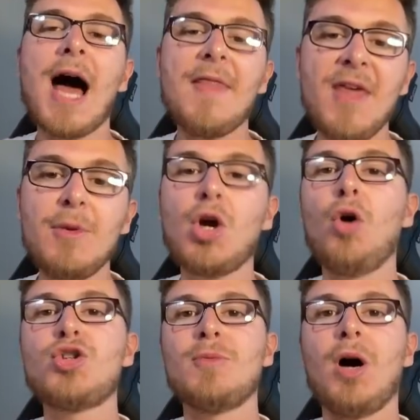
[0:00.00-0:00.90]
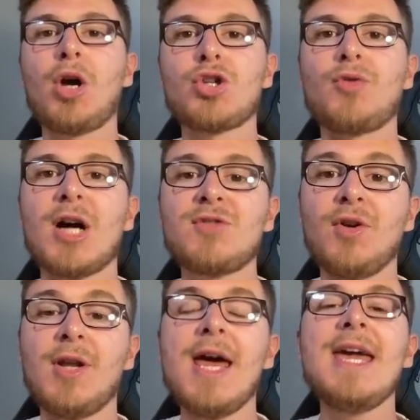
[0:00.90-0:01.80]
And then we go to Marcus
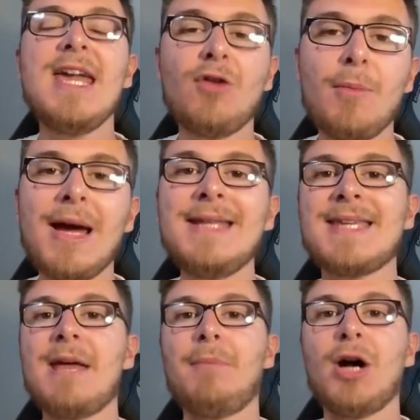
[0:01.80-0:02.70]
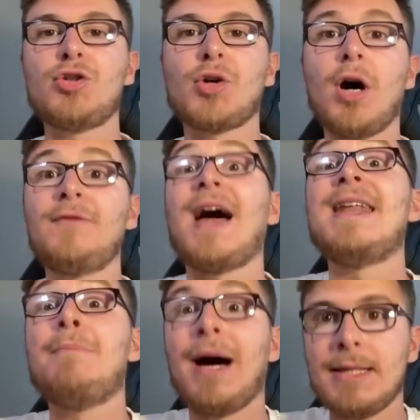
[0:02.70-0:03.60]
Rashford. He remains in my draft
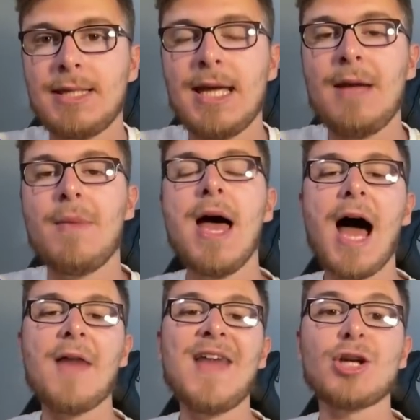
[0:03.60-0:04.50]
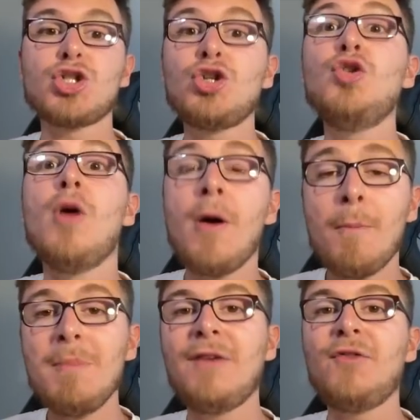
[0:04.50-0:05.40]
and in my team, and that's two
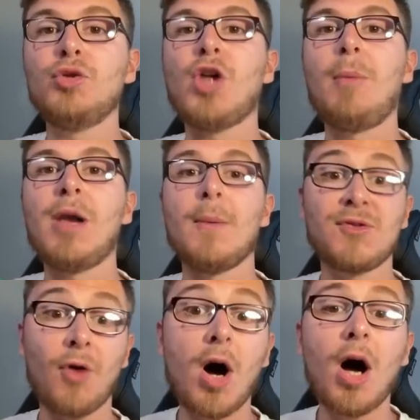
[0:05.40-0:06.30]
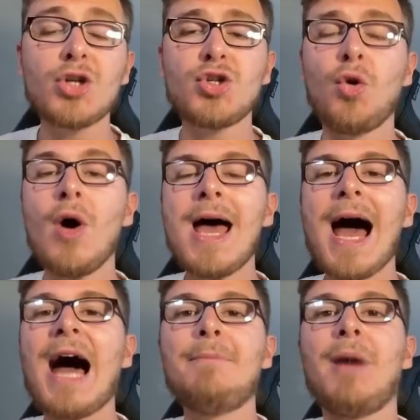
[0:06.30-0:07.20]
midfield double ups for Arsenal
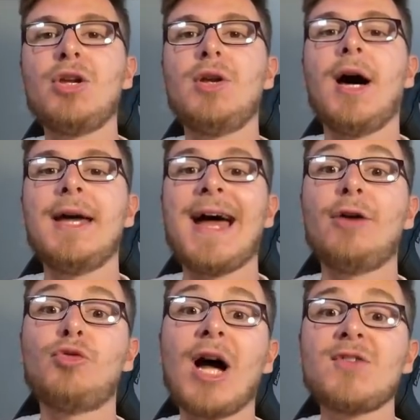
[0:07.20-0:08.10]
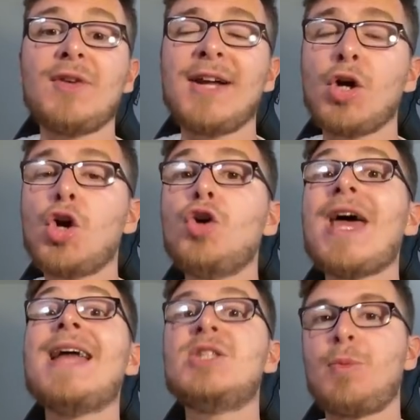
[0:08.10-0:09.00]
and Man United. And Rashford had a good
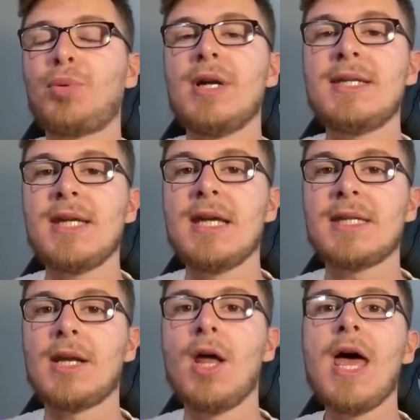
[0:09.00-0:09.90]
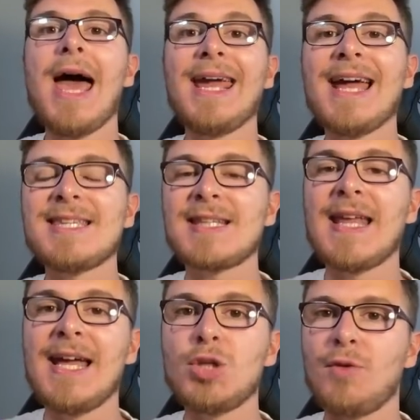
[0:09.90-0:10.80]
end to pre-season against
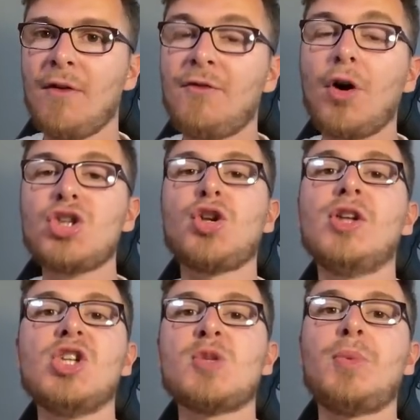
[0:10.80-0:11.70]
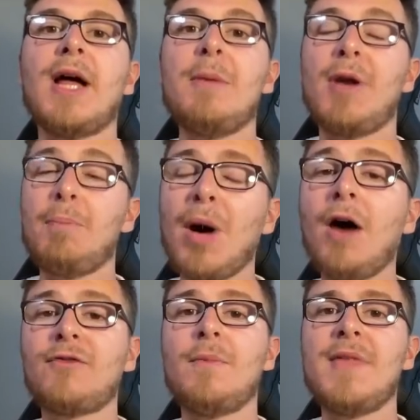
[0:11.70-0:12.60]
Lens with a very solid display, but
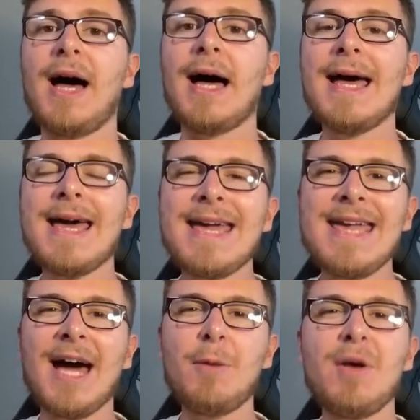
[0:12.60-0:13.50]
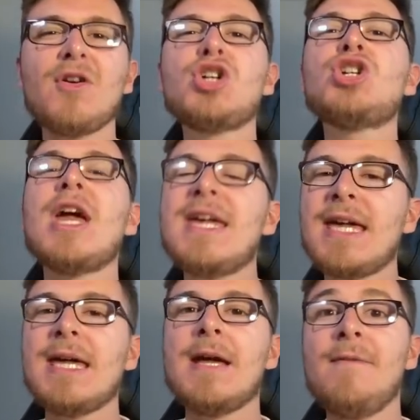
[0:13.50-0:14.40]
apart from that, he had a bit of a
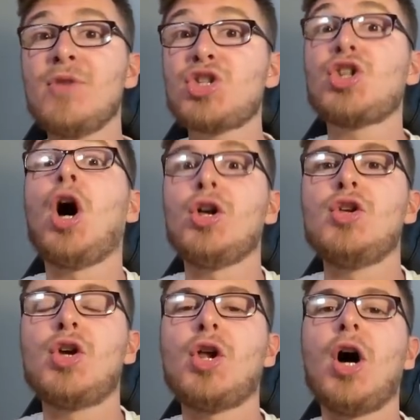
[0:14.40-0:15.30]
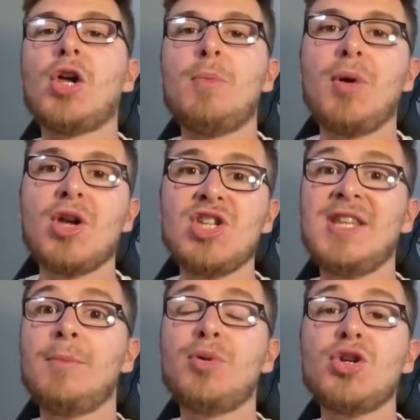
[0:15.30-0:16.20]
shaky start, you could argue, because he
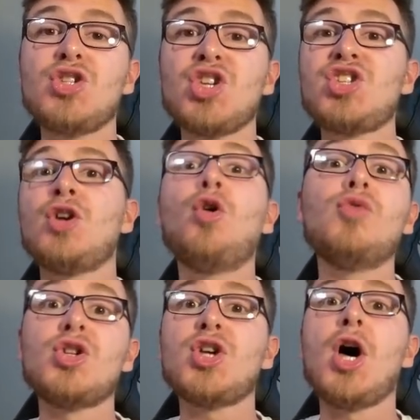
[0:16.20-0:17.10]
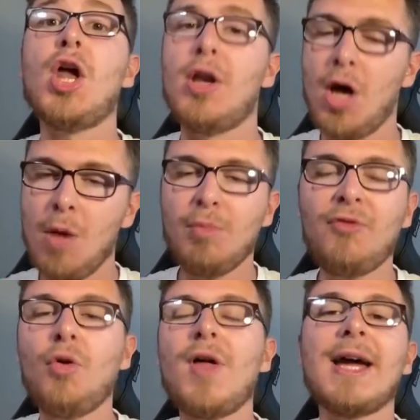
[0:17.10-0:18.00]
didn't produce a single return
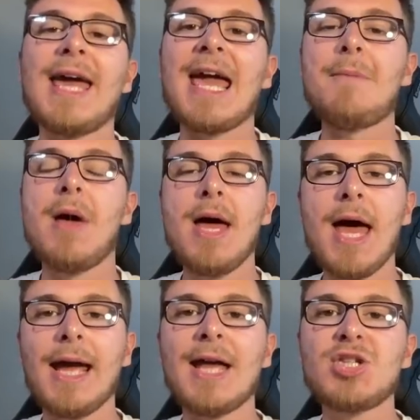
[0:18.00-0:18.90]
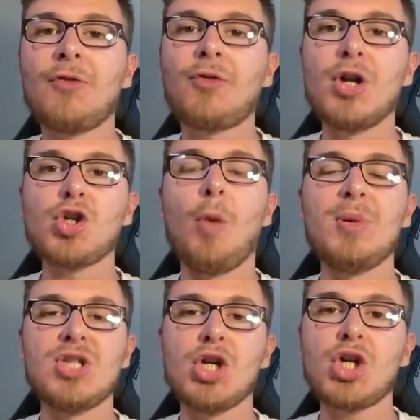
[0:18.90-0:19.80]
before that game against the French
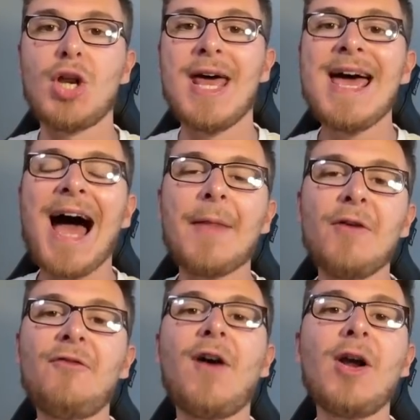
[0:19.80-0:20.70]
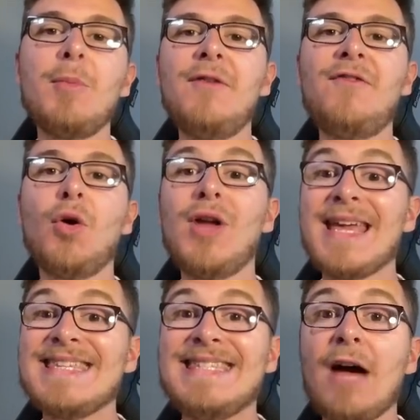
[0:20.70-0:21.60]
opposition. And the final midfielder
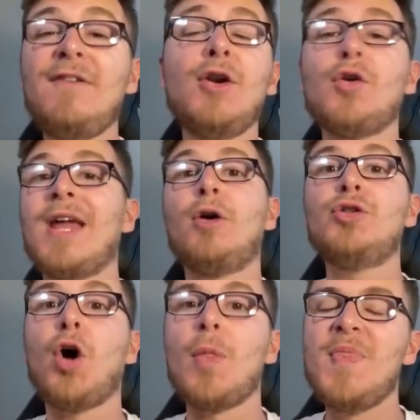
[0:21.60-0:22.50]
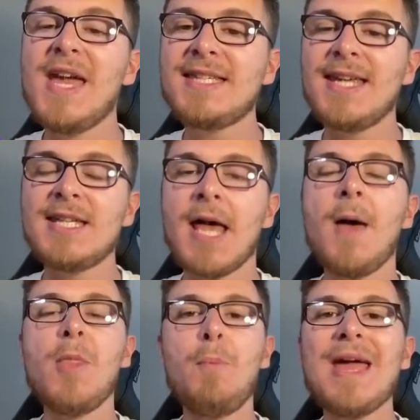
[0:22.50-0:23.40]
is definitely not nailed on. This is
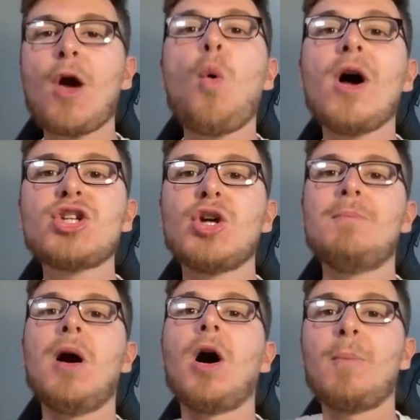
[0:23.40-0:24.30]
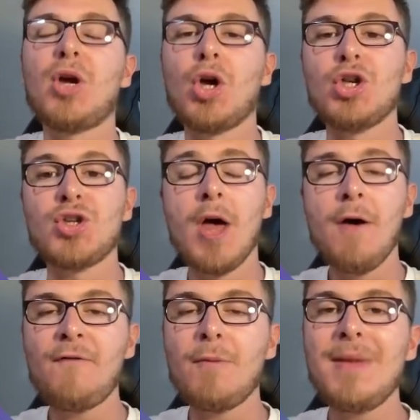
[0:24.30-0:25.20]
the big question mark, because
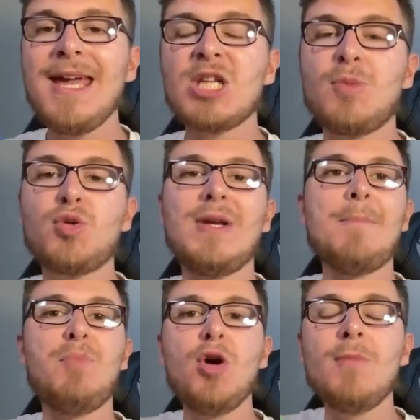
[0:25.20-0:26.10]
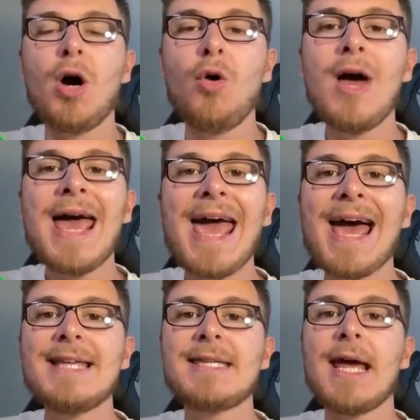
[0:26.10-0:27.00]
for me it's between Mbeumo,
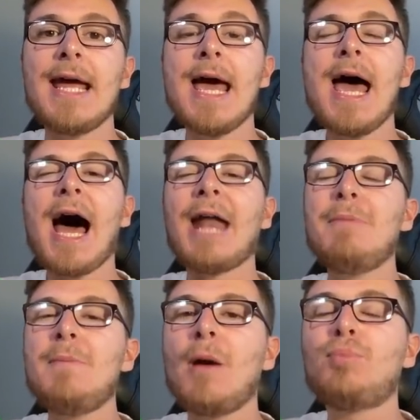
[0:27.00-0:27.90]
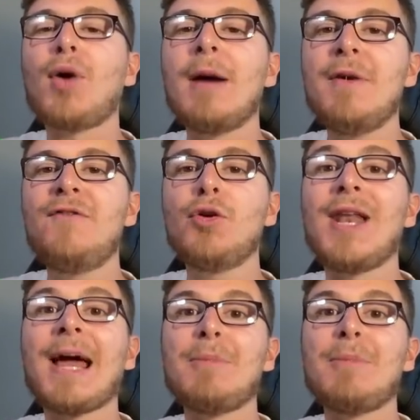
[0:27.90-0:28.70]
Eze, and maybe a bright midfielder like